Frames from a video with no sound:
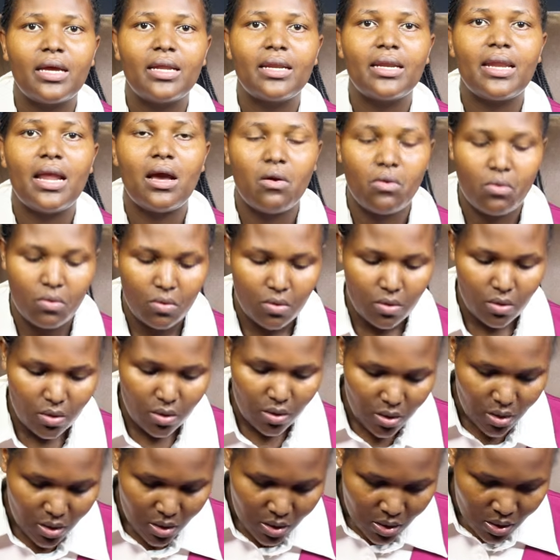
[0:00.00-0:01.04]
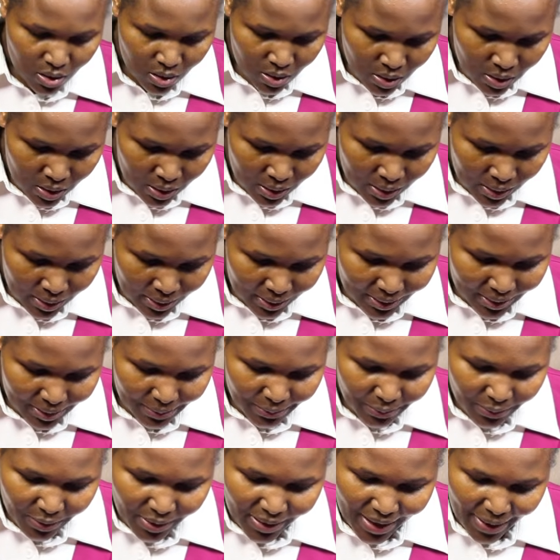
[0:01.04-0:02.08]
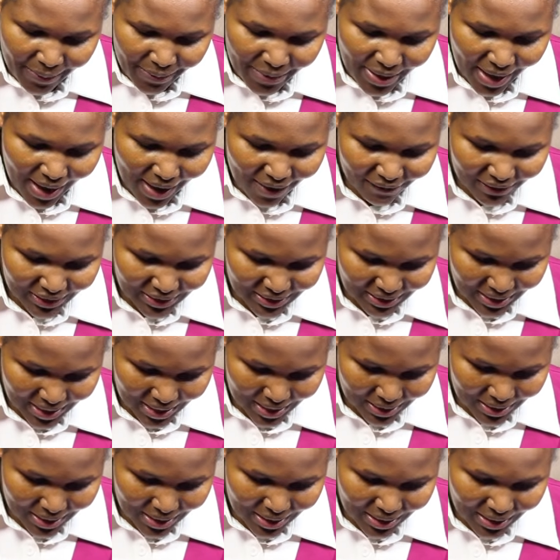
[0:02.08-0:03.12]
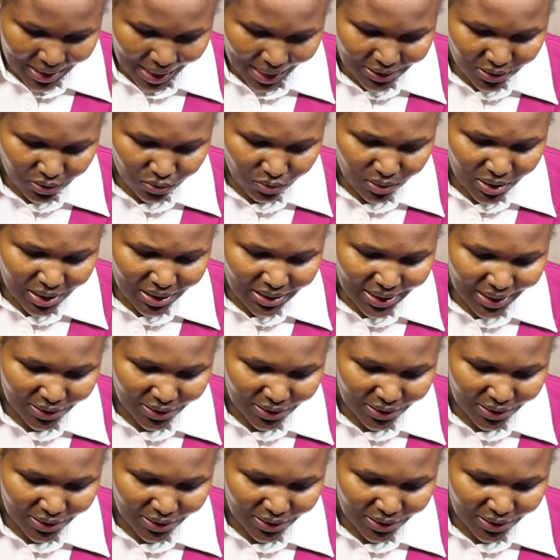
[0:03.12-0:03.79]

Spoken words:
Now, here we have a cell, and a student